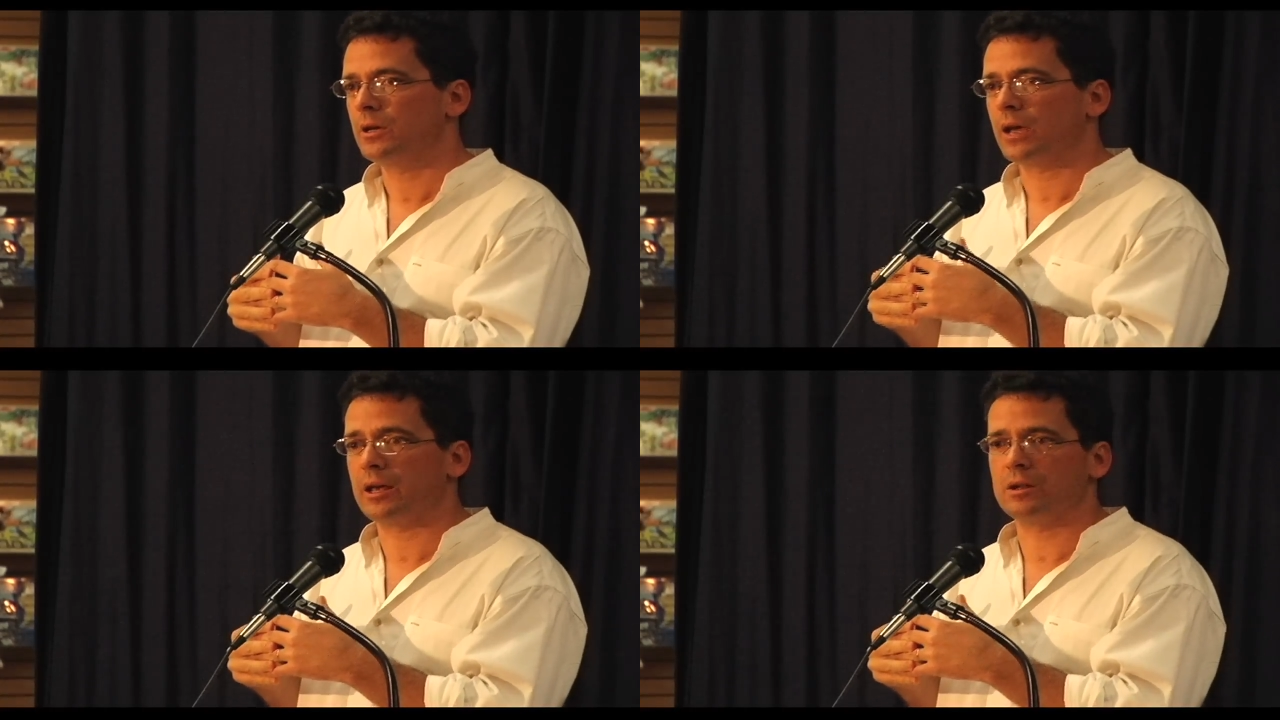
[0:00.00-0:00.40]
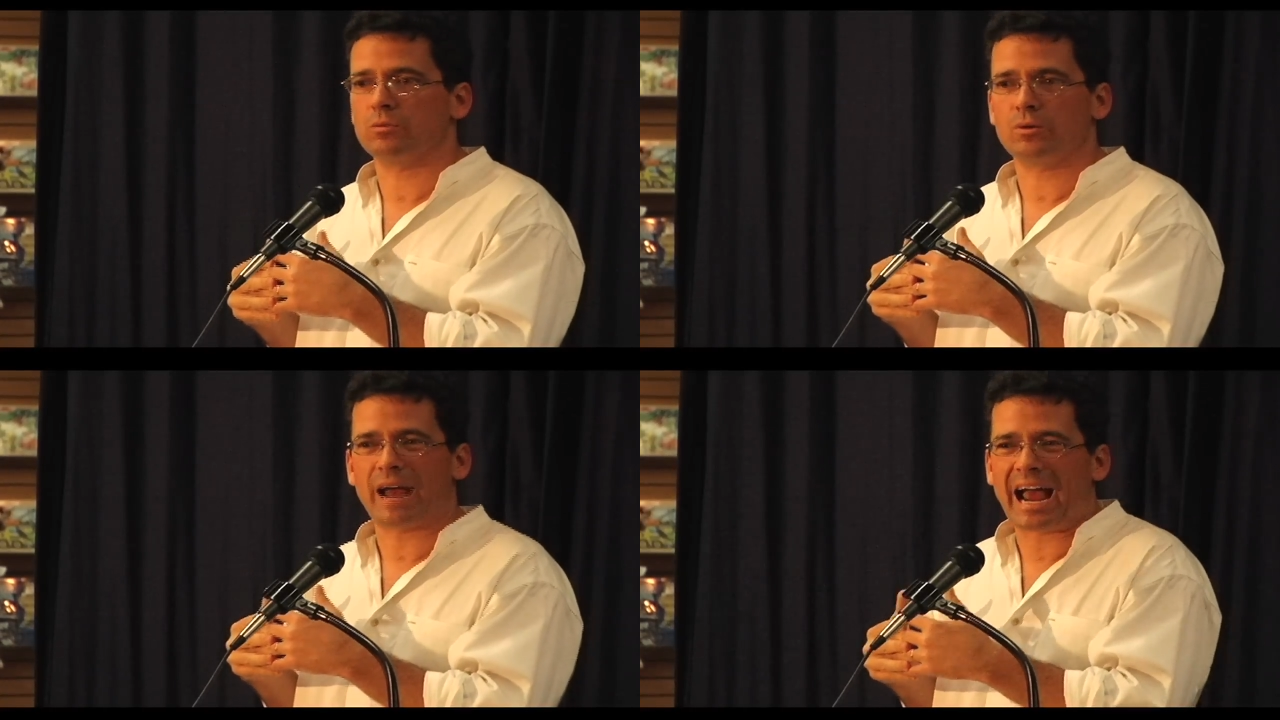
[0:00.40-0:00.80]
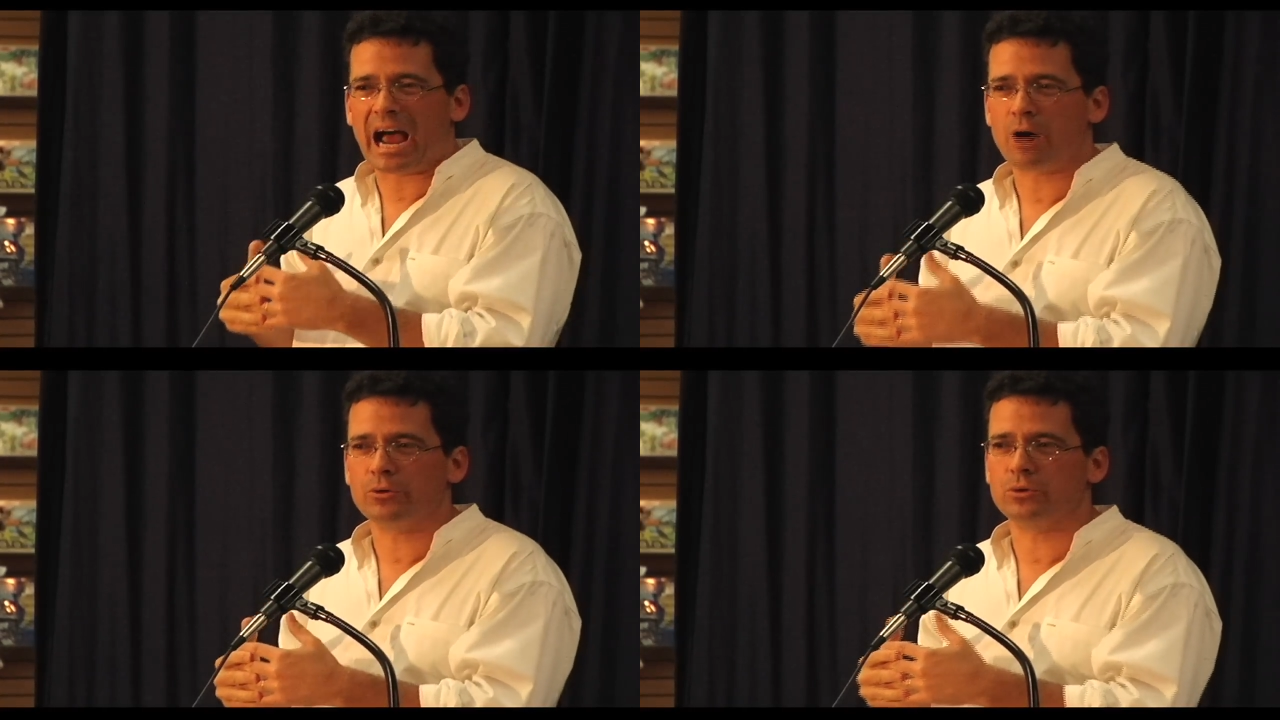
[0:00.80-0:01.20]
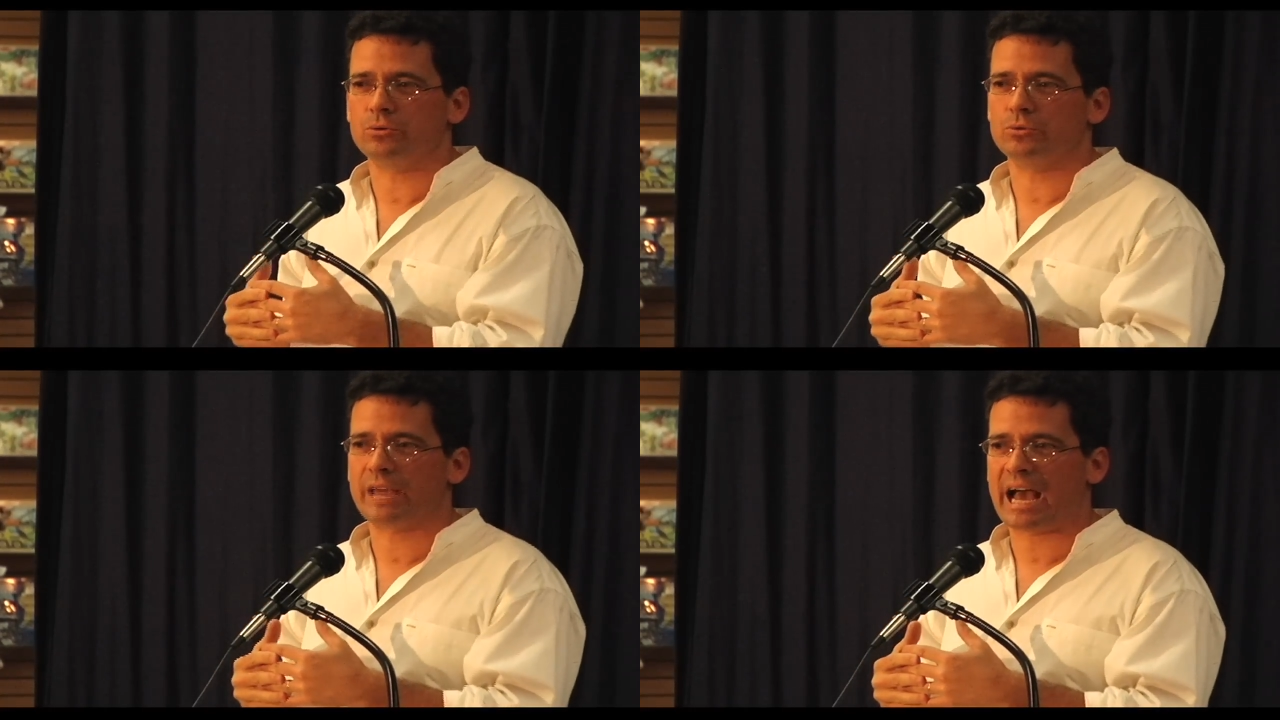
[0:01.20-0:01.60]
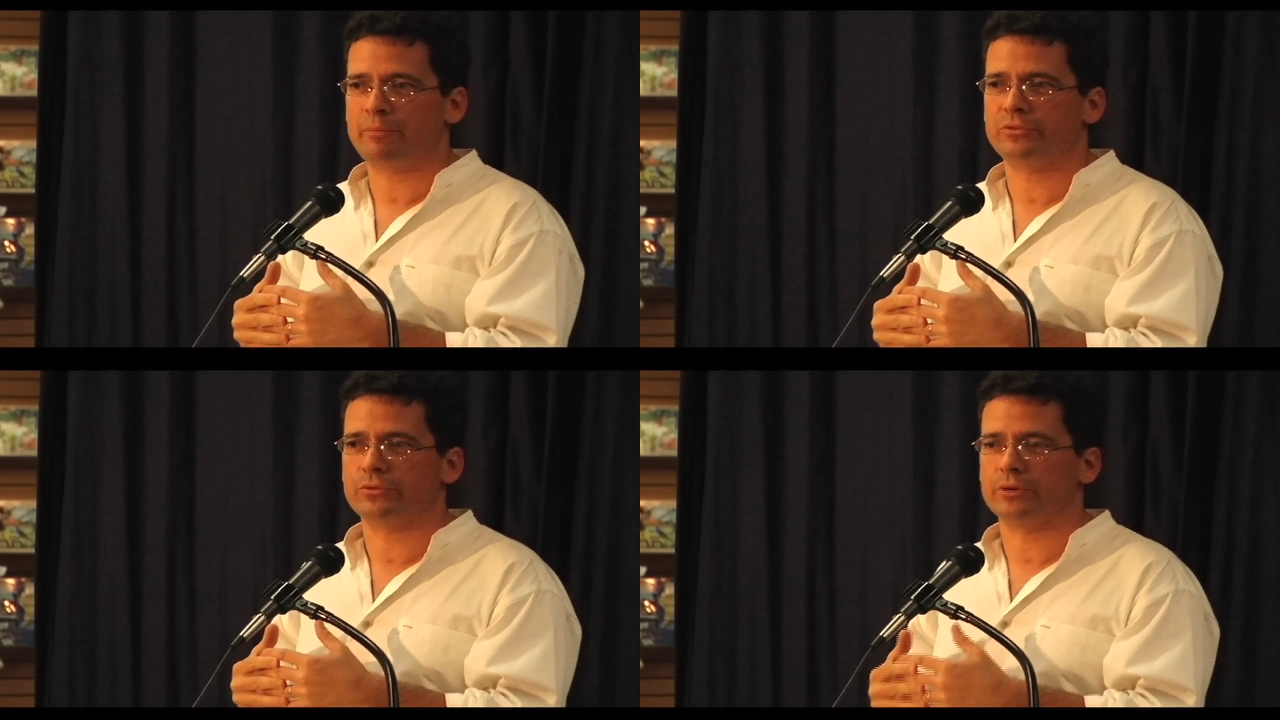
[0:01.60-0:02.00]
and how you
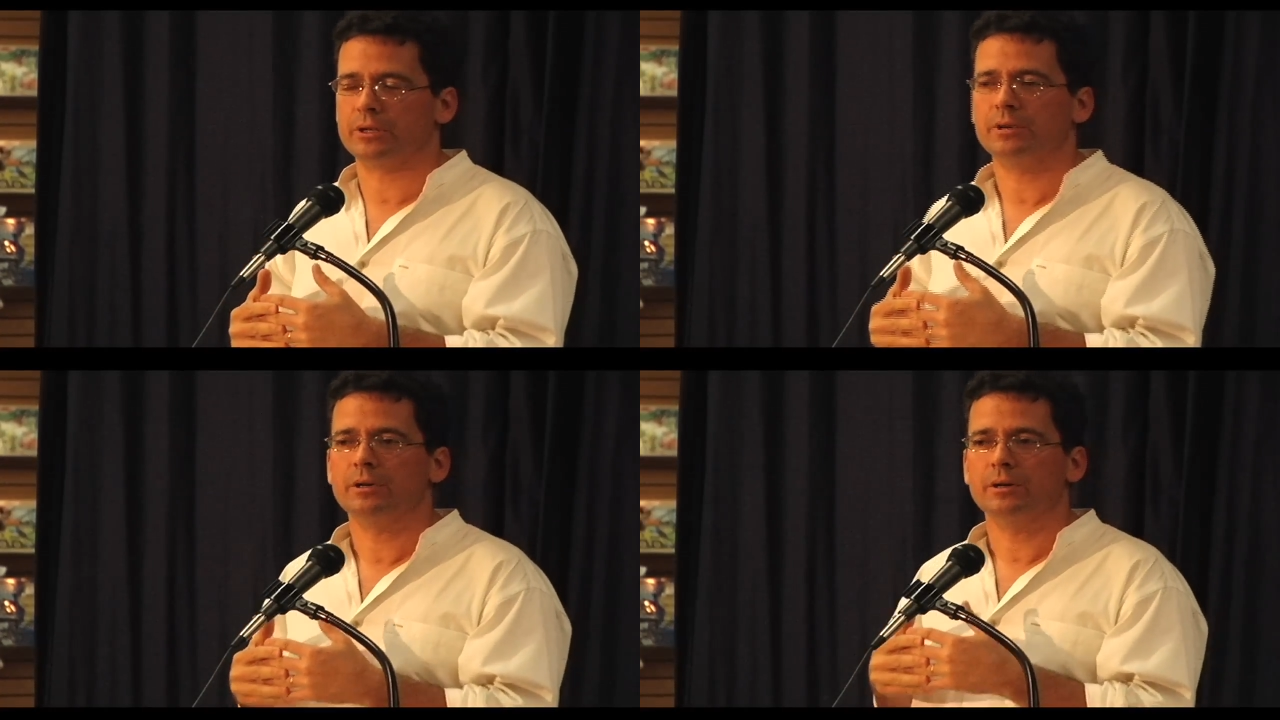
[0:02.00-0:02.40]
capture it,